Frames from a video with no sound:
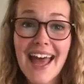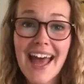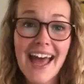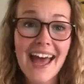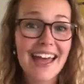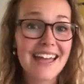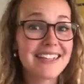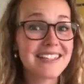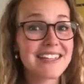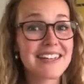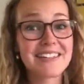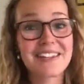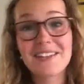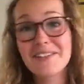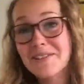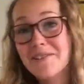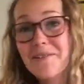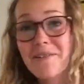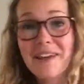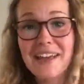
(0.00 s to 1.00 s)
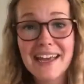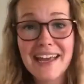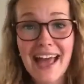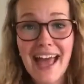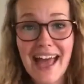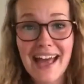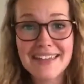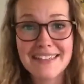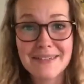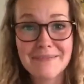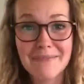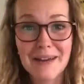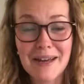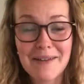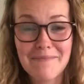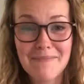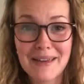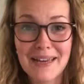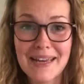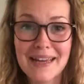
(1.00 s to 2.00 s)
And as annoying as it
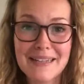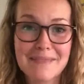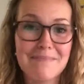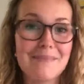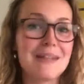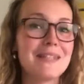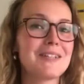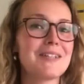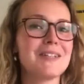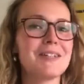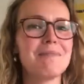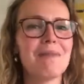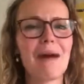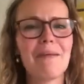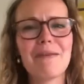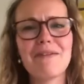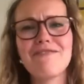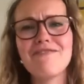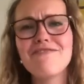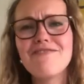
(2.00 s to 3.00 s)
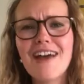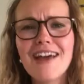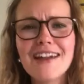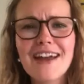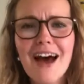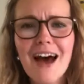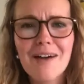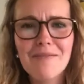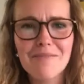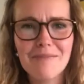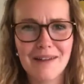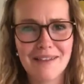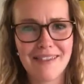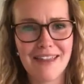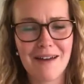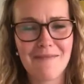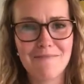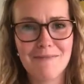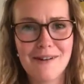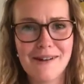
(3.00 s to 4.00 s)
might be, as much as you might be fed up with
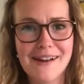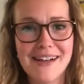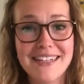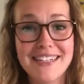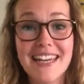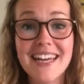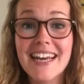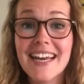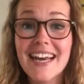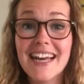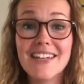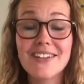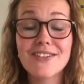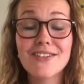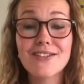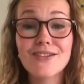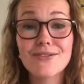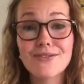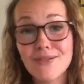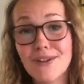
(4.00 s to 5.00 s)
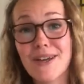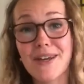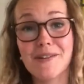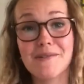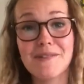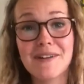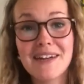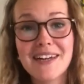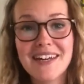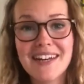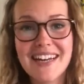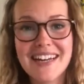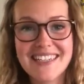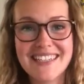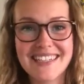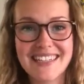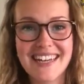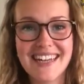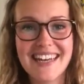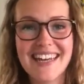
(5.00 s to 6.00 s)
that word, it's true,
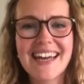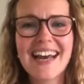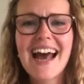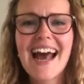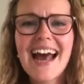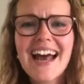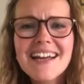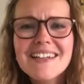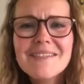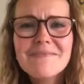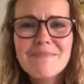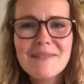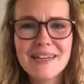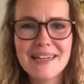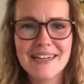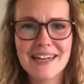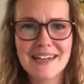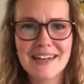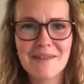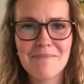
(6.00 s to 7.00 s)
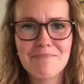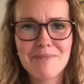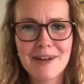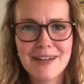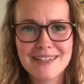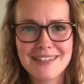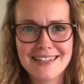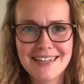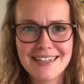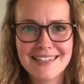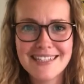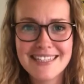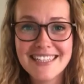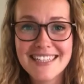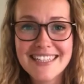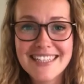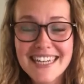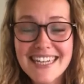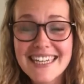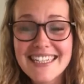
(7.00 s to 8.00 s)
isn't it? It has been an unprecedented
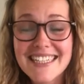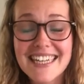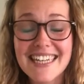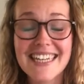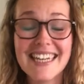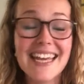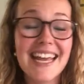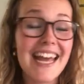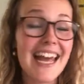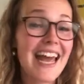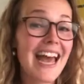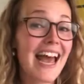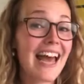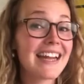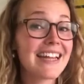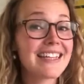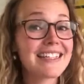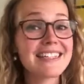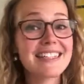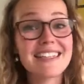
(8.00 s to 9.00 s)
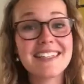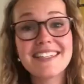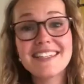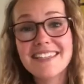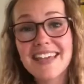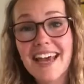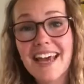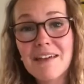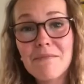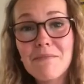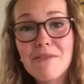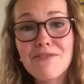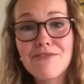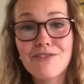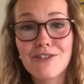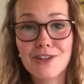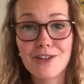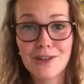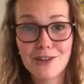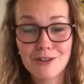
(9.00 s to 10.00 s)
season, and it's the same
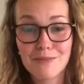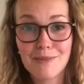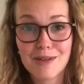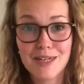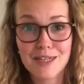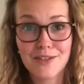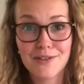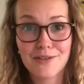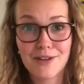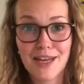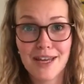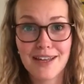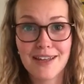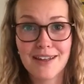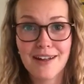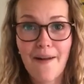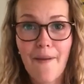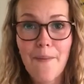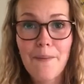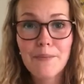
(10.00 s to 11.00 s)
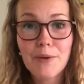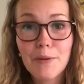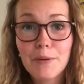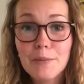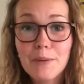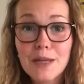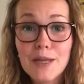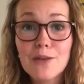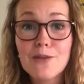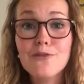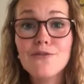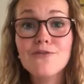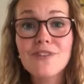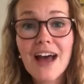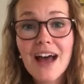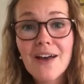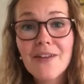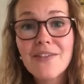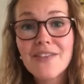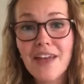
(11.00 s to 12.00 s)
for youth ministry. Probably you
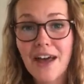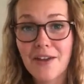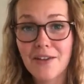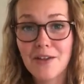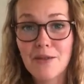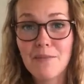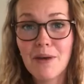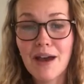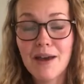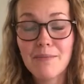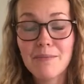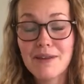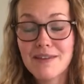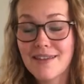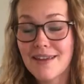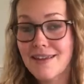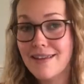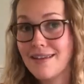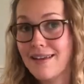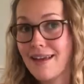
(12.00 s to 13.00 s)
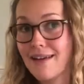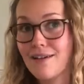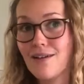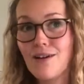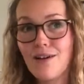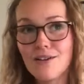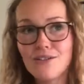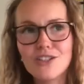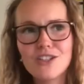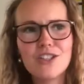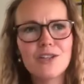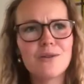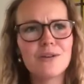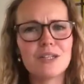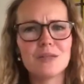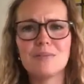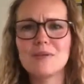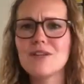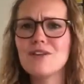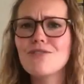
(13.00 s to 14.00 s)
found that. You might be thinking, oh, do you know what?
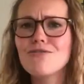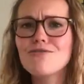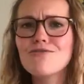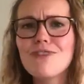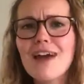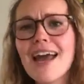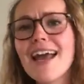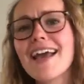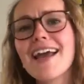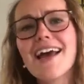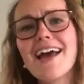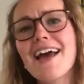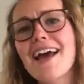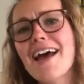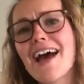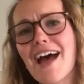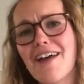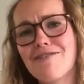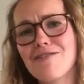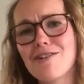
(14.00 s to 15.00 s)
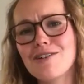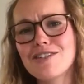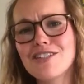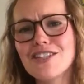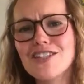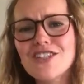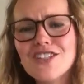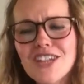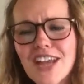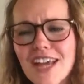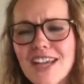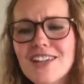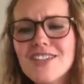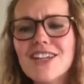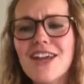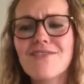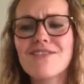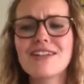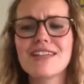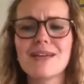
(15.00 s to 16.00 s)
It's been great. I've gotten to change
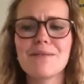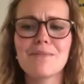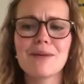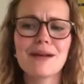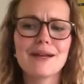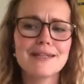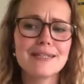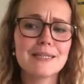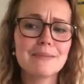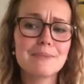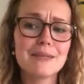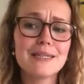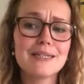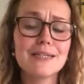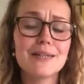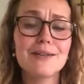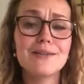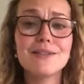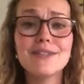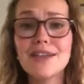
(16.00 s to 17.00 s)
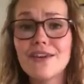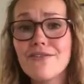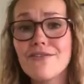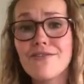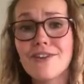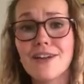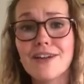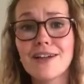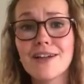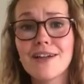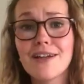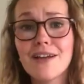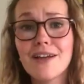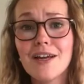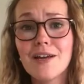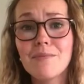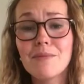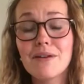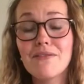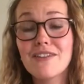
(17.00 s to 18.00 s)
everything because it's been so different.
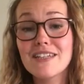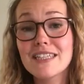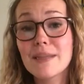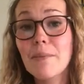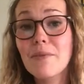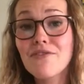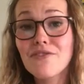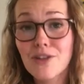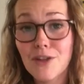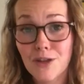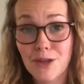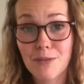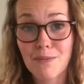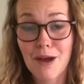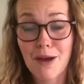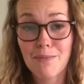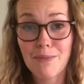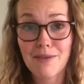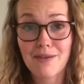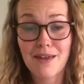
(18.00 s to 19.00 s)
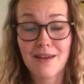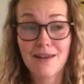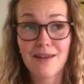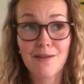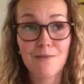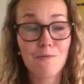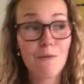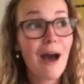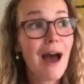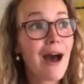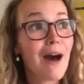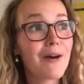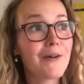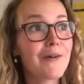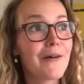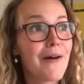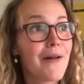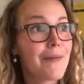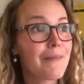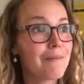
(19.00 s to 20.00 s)
But for some of you, you might be thinking, wow,
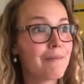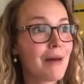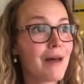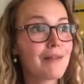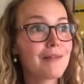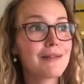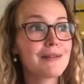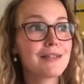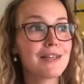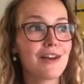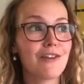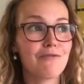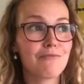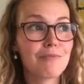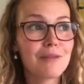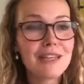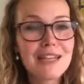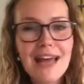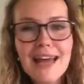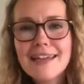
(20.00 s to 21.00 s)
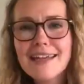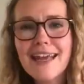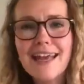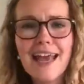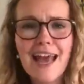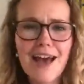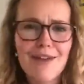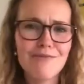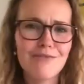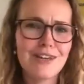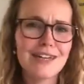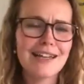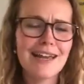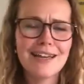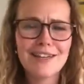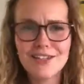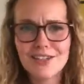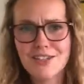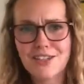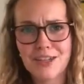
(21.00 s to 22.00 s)
months of planning and
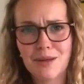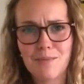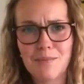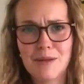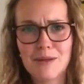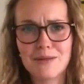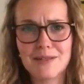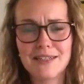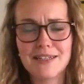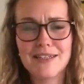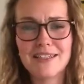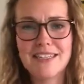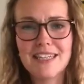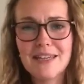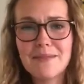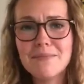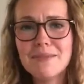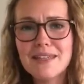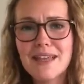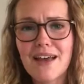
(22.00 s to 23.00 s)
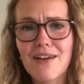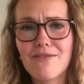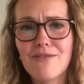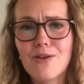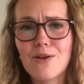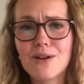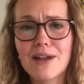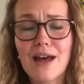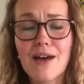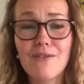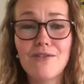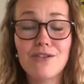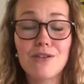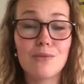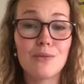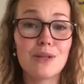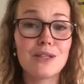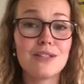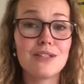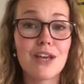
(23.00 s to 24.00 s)
relationship building seem to have gone out of the
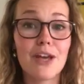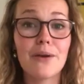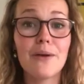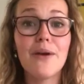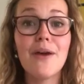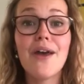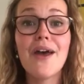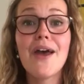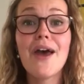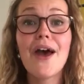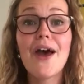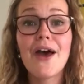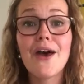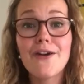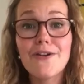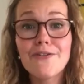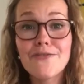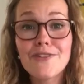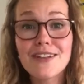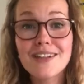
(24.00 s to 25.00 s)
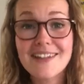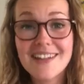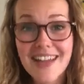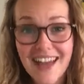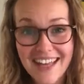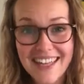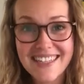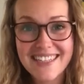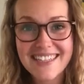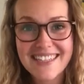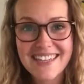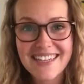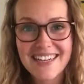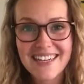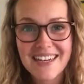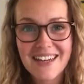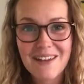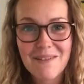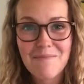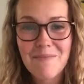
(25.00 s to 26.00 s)
window overnight.
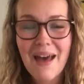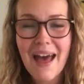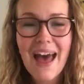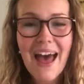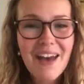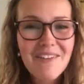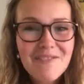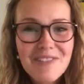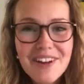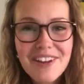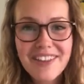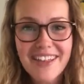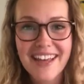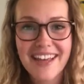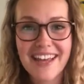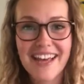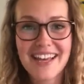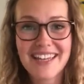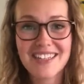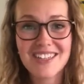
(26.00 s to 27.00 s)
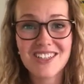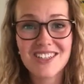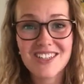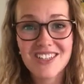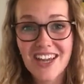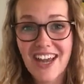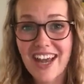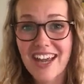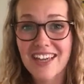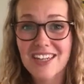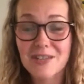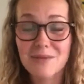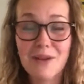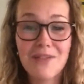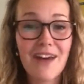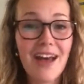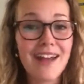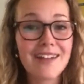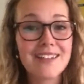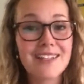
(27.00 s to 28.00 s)
But everything has changed. We've
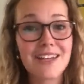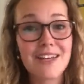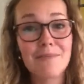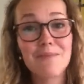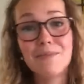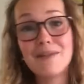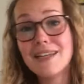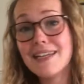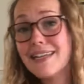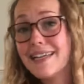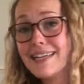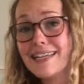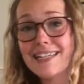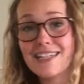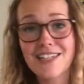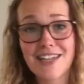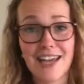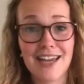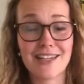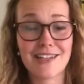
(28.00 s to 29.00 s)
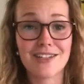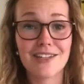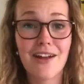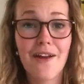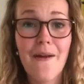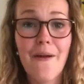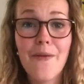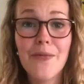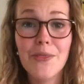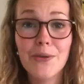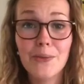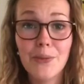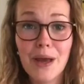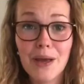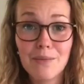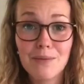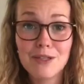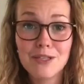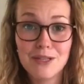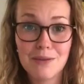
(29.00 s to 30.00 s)
had to completely change the
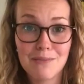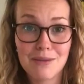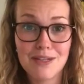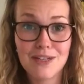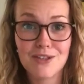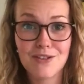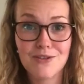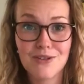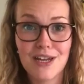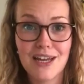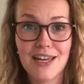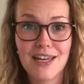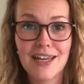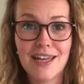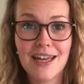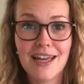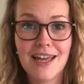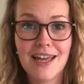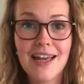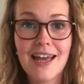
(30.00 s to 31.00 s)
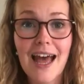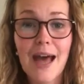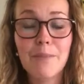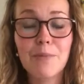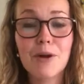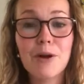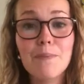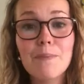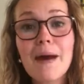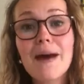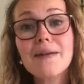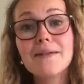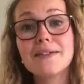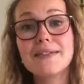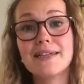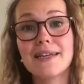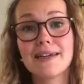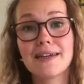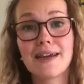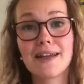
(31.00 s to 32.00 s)
way we do ministry. And we're about
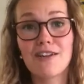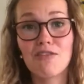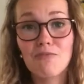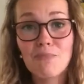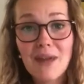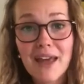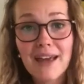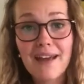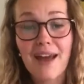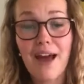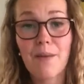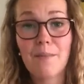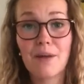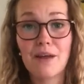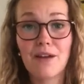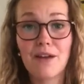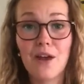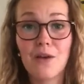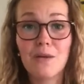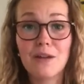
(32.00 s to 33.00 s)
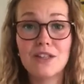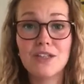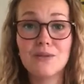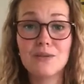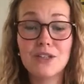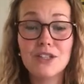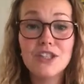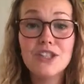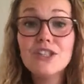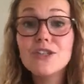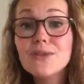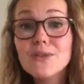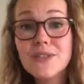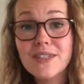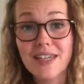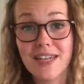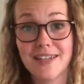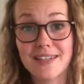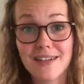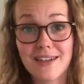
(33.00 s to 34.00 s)
to kind of pick up and go into a new
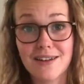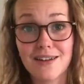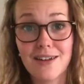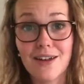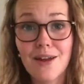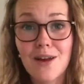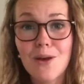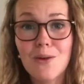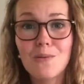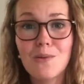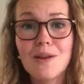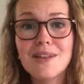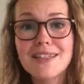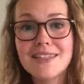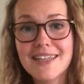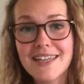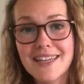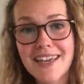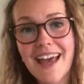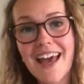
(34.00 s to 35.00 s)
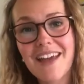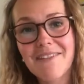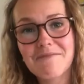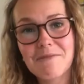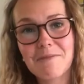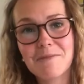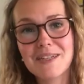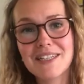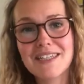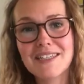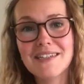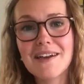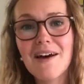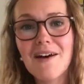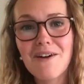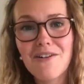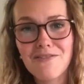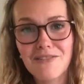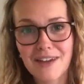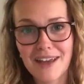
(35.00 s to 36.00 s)
season once again when we
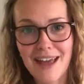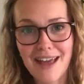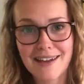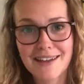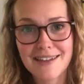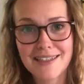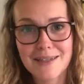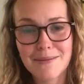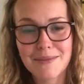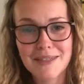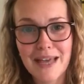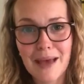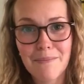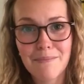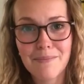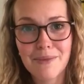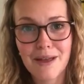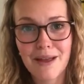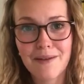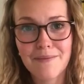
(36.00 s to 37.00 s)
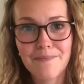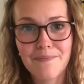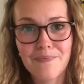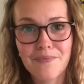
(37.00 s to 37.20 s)
start off again in September.